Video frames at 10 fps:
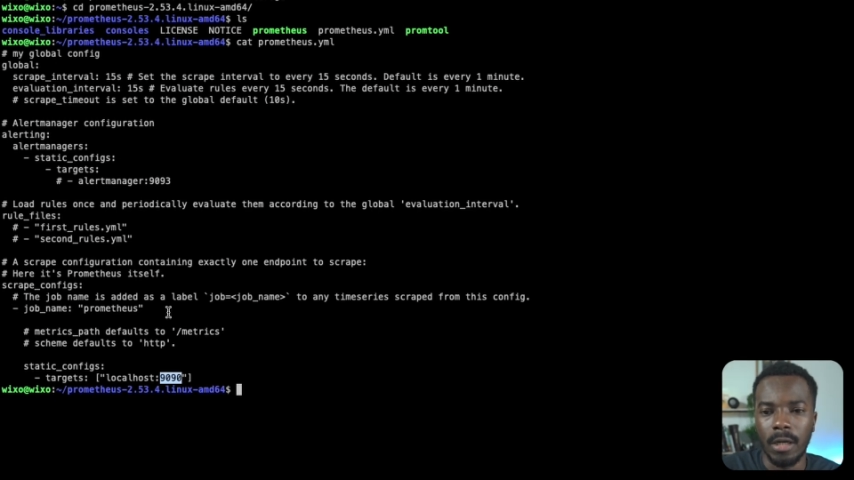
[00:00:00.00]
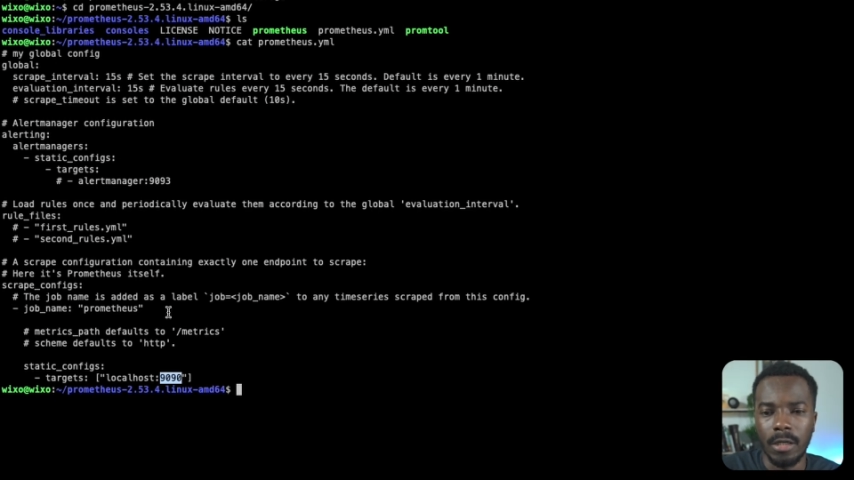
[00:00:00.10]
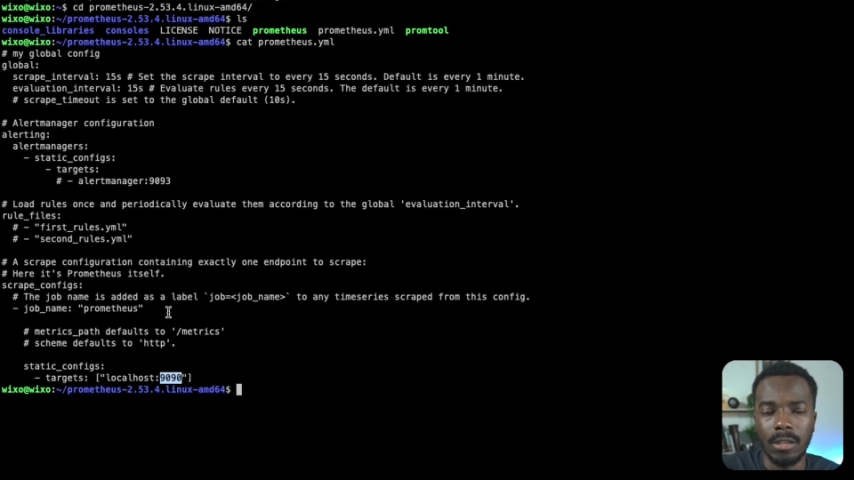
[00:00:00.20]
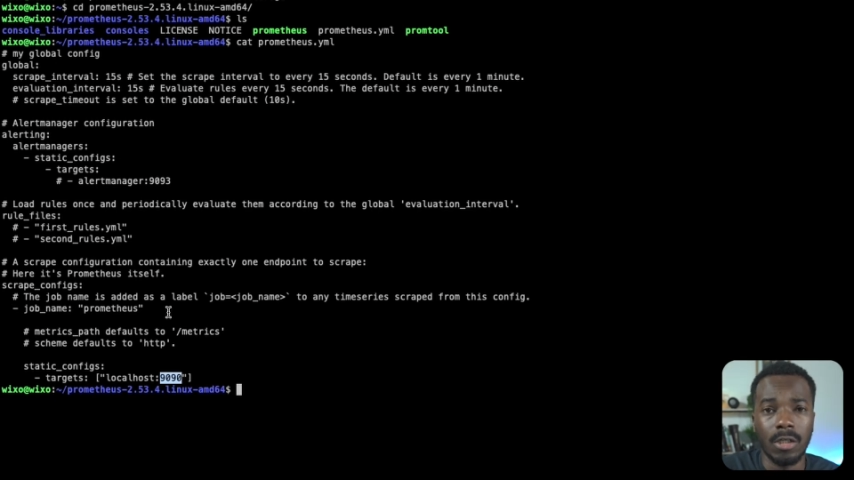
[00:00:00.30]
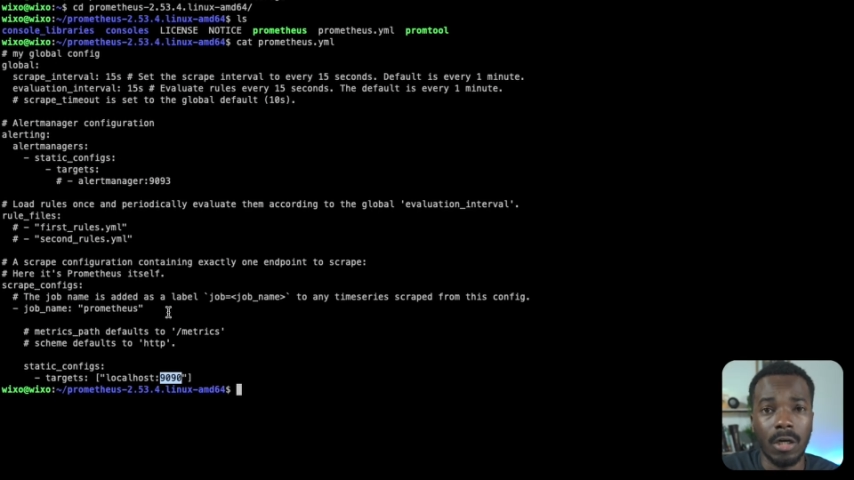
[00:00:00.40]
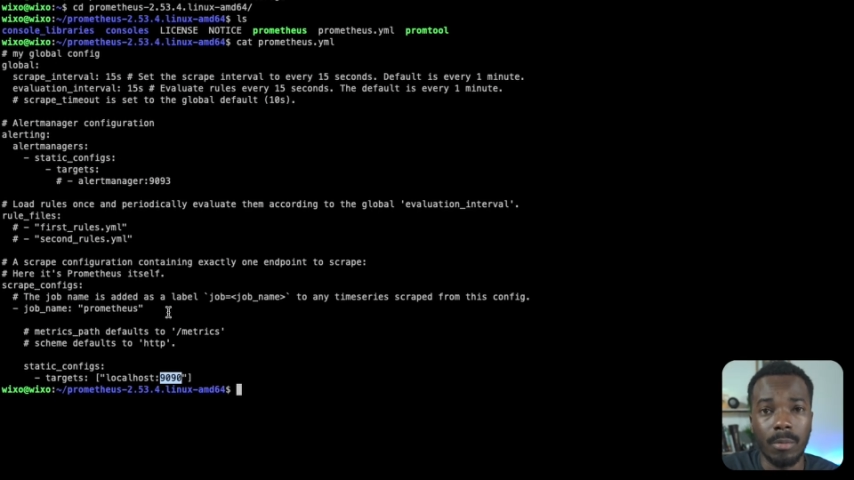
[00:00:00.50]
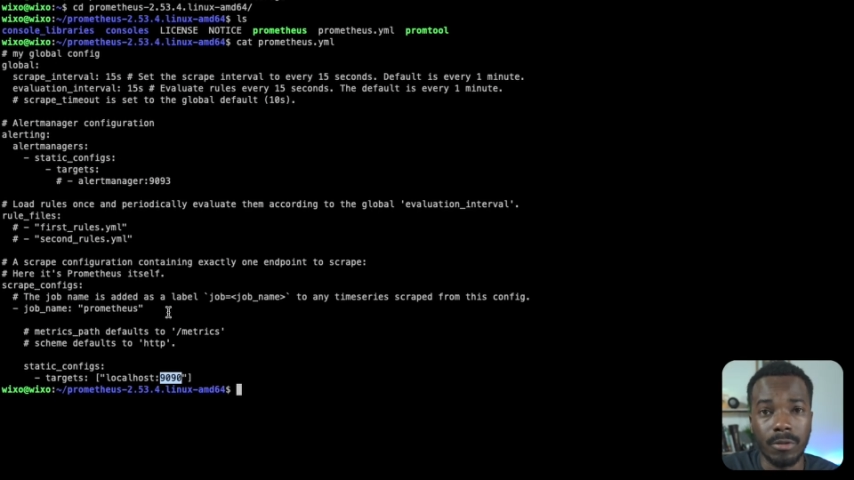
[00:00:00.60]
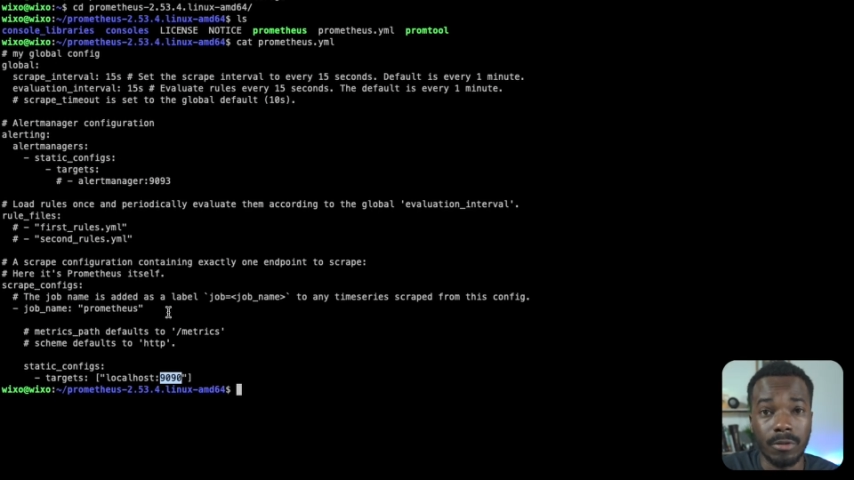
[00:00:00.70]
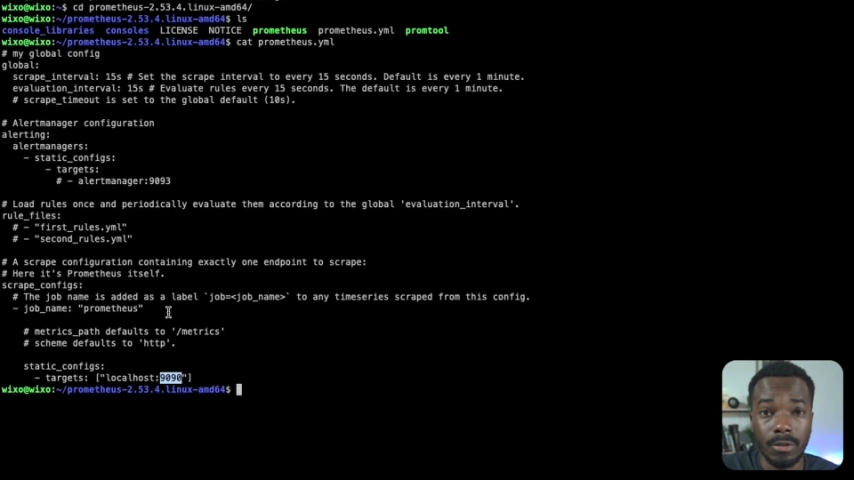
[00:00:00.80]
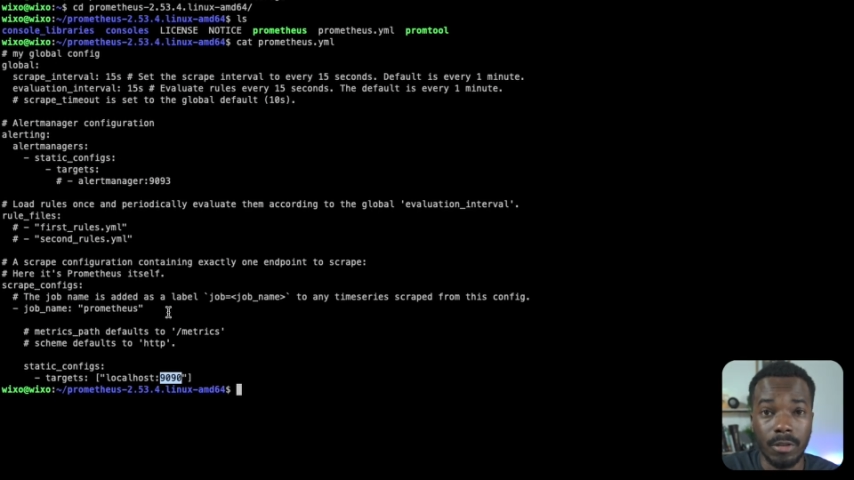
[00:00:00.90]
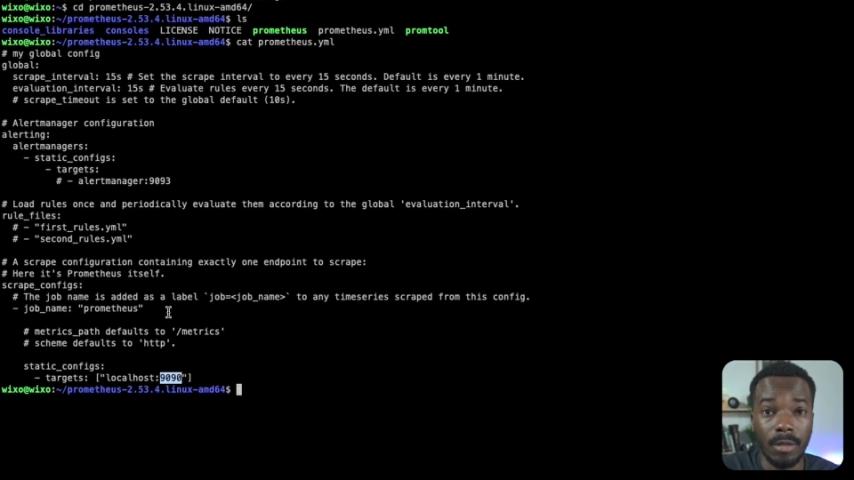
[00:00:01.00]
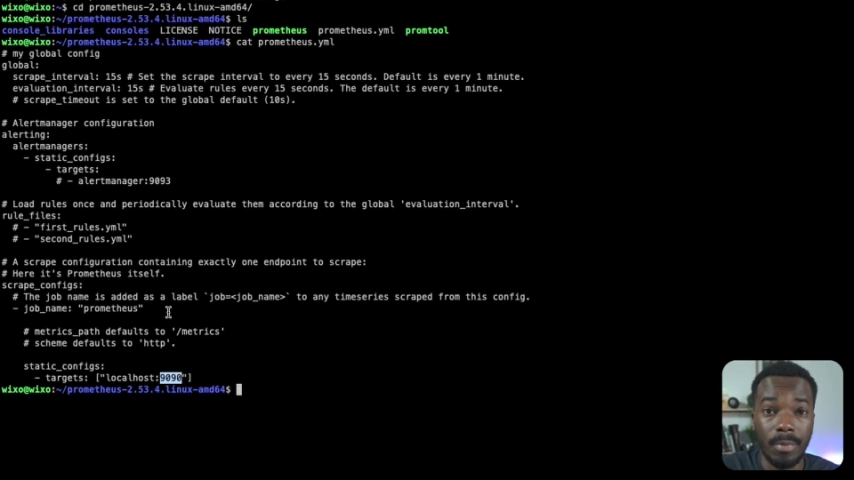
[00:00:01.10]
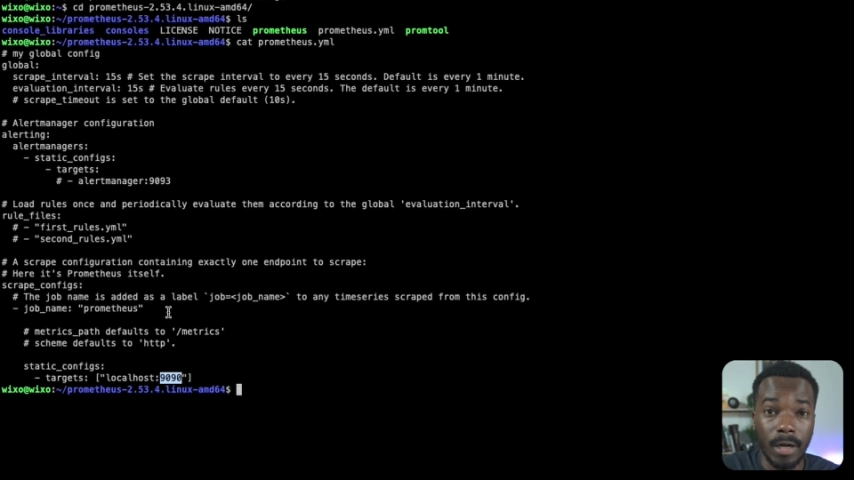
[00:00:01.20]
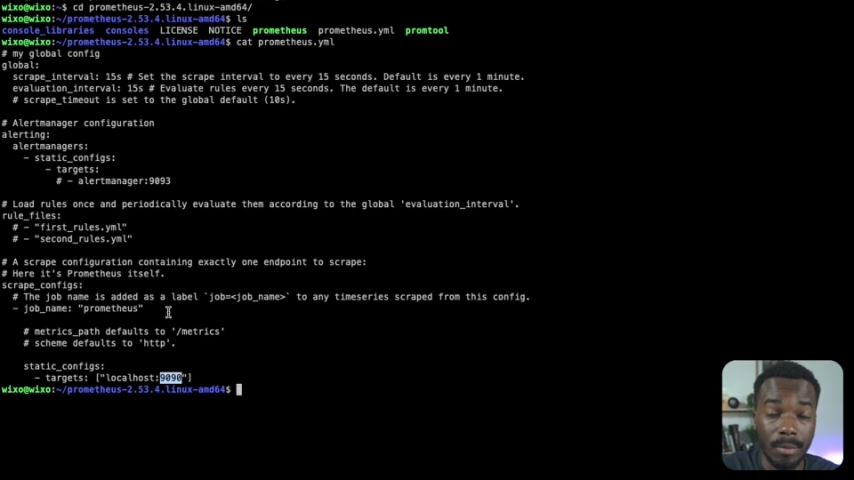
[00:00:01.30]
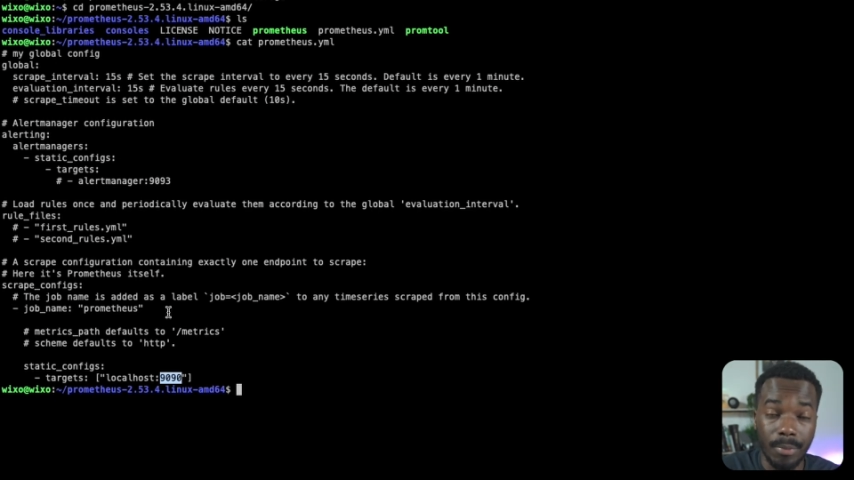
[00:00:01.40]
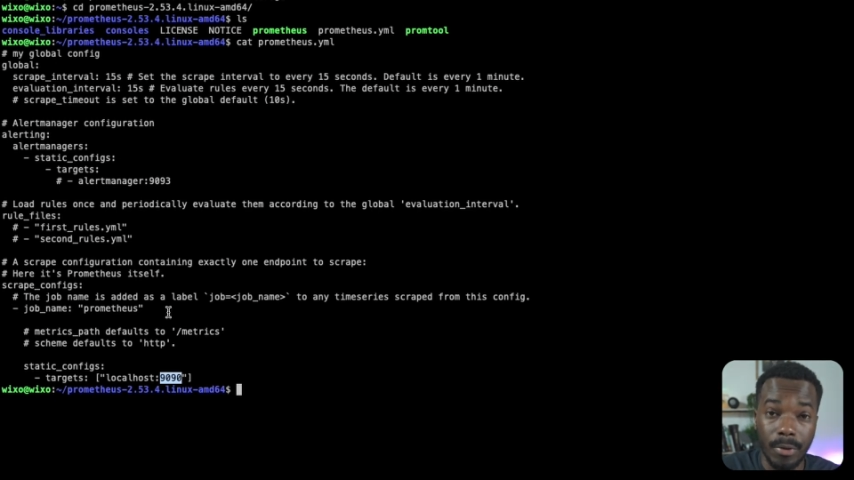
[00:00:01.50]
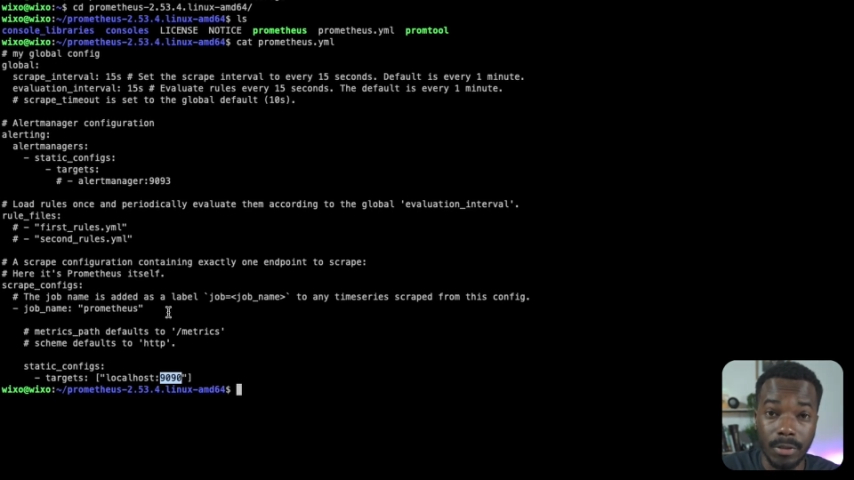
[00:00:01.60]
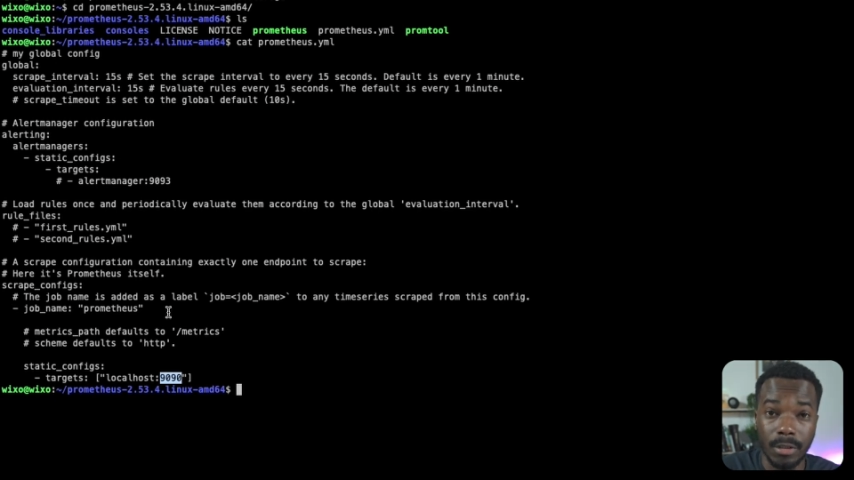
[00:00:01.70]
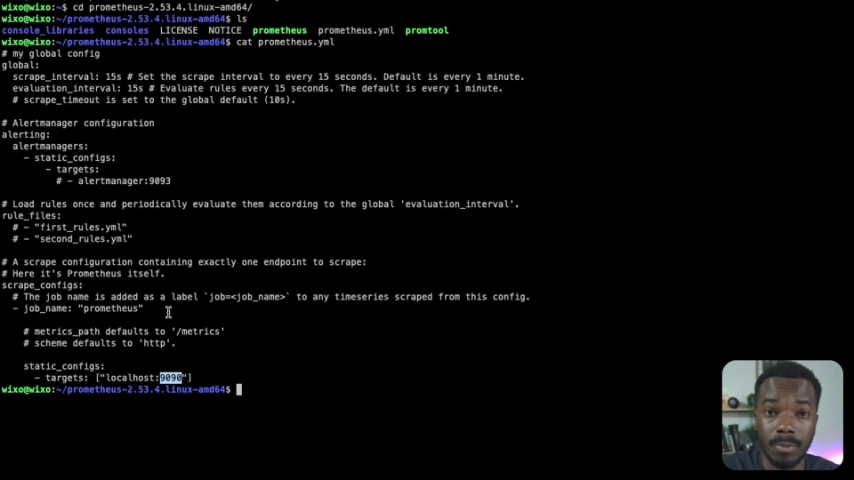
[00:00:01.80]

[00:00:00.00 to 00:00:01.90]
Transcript: a job concerning Blackbox